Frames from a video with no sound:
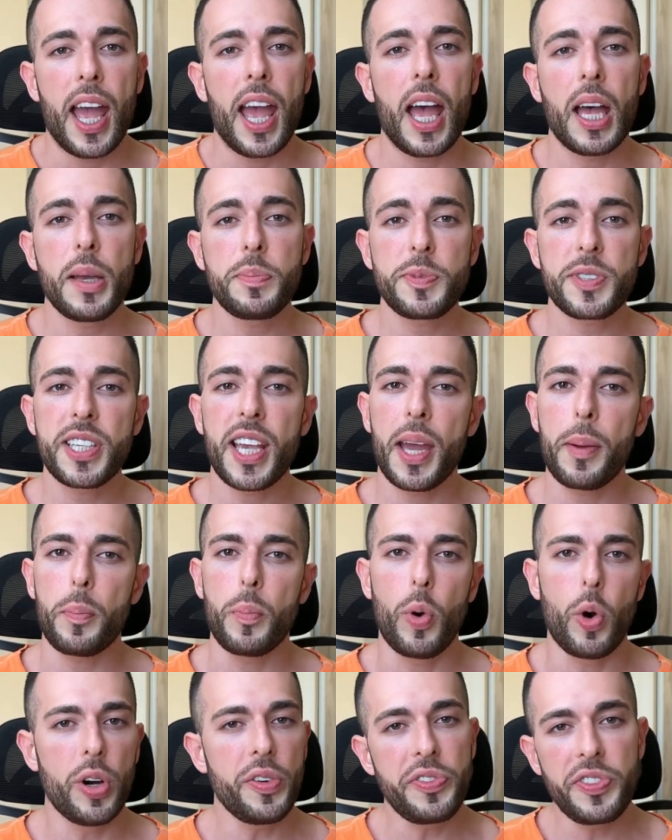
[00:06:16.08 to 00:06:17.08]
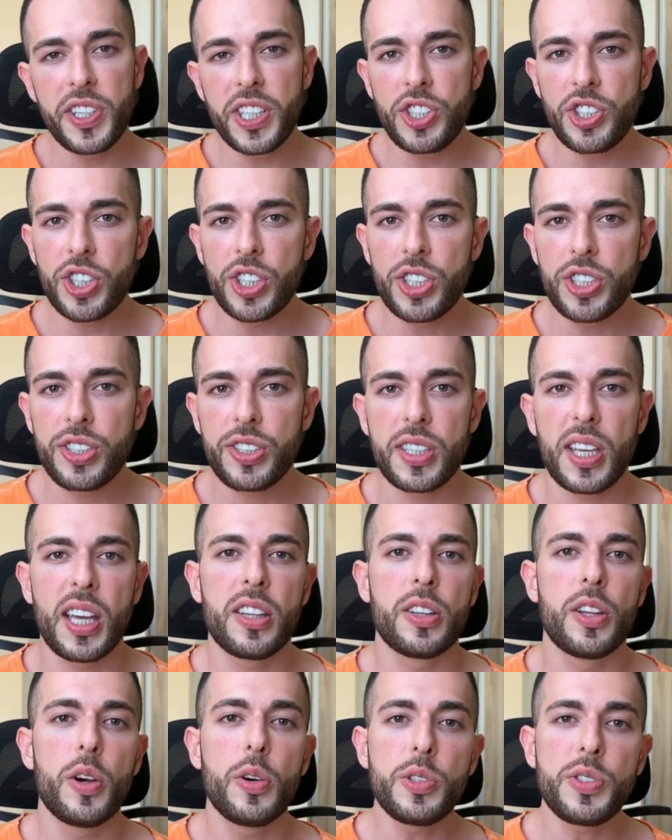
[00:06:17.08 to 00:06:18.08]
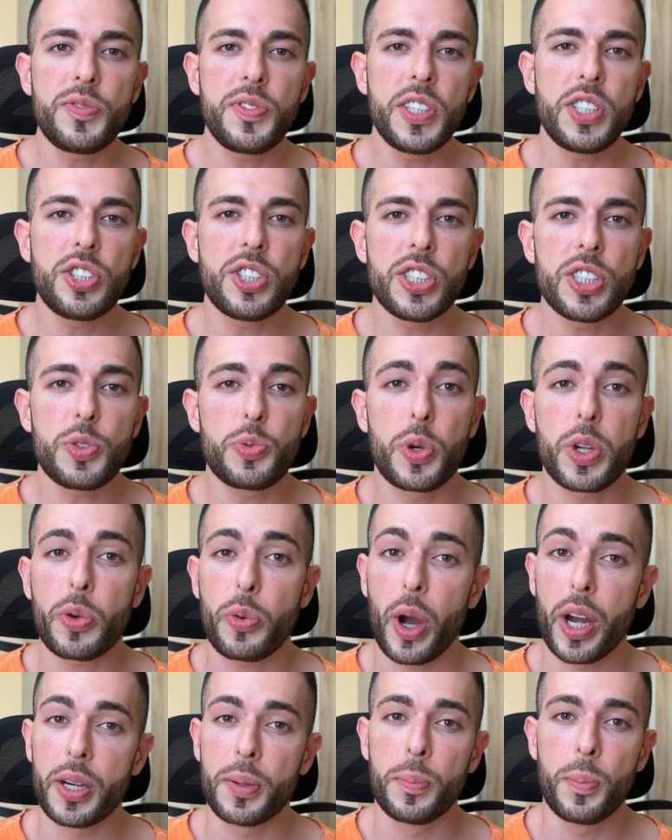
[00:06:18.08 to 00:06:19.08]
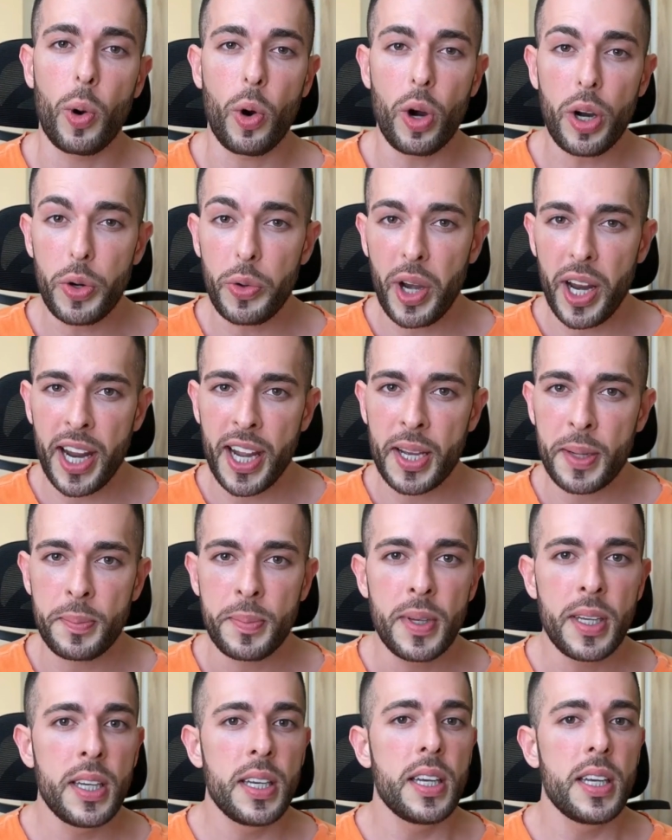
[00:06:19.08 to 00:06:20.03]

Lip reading: apps get more features and those features require more RAM.